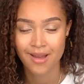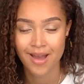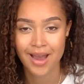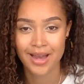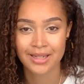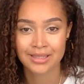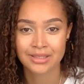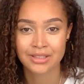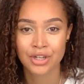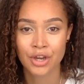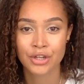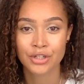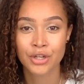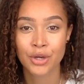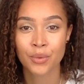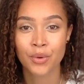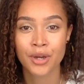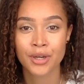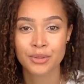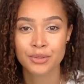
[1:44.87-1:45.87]
as I
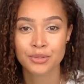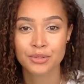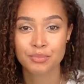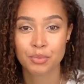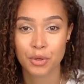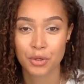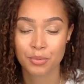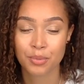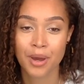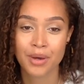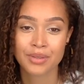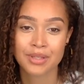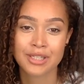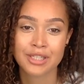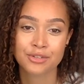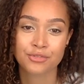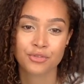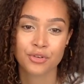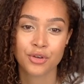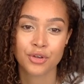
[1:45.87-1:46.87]
know I spoke about
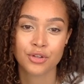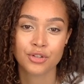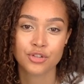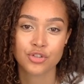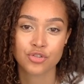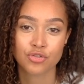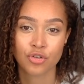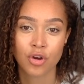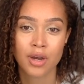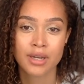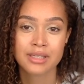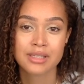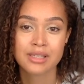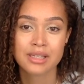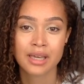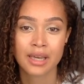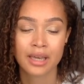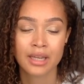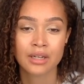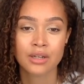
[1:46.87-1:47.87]
these for dry
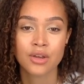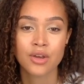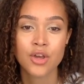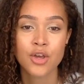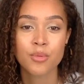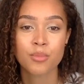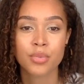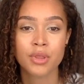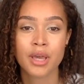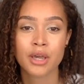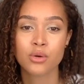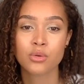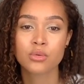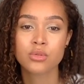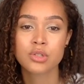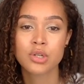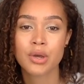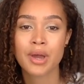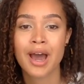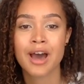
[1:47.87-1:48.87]
skin, but they
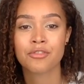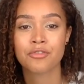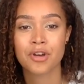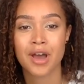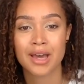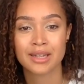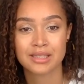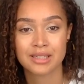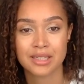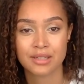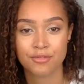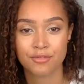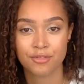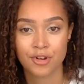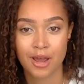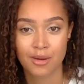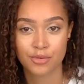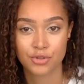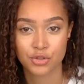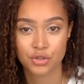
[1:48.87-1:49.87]
also have
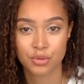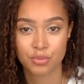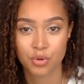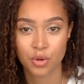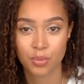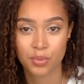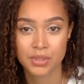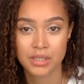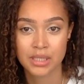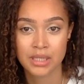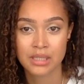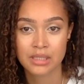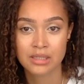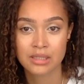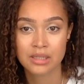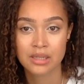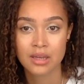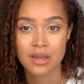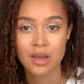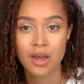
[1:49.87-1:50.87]
anti-inflammatory
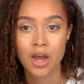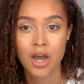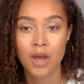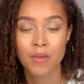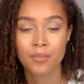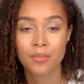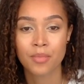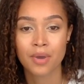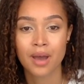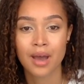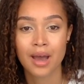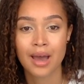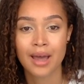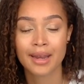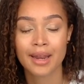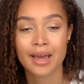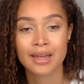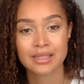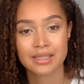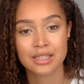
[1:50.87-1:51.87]
properties and
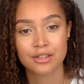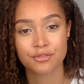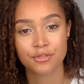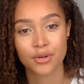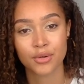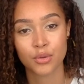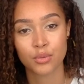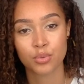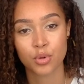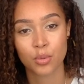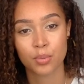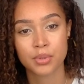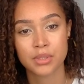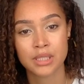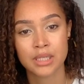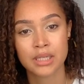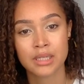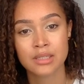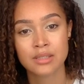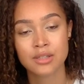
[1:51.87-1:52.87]
antifungal
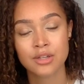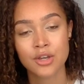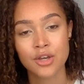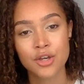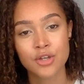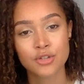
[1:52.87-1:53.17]
properties.